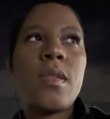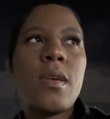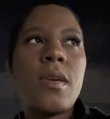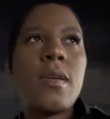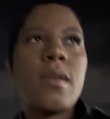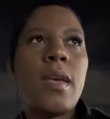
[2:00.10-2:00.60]

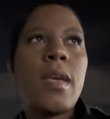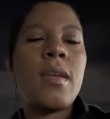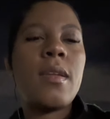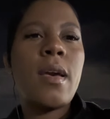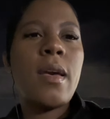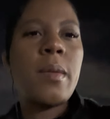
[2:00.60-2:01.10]
year
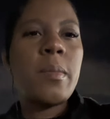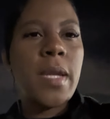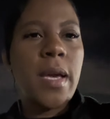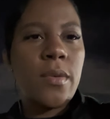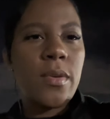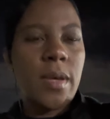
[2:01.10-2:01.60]
and I am
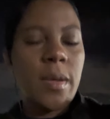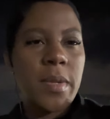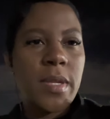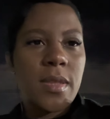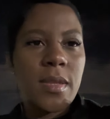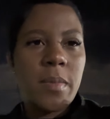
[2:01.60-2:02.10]
now
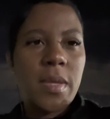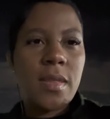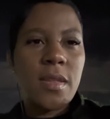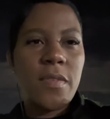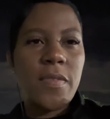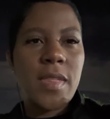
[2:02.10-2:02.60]
coming into
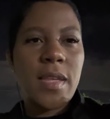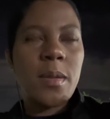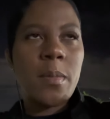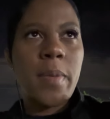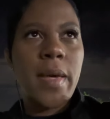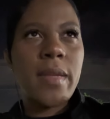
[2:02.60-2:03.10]
myself. Is that
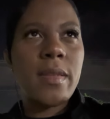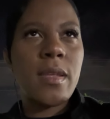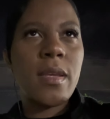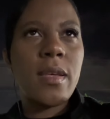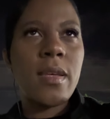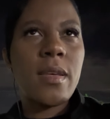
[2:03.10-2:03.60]
a bad
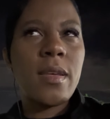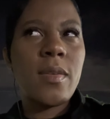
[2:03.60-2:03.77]
thing?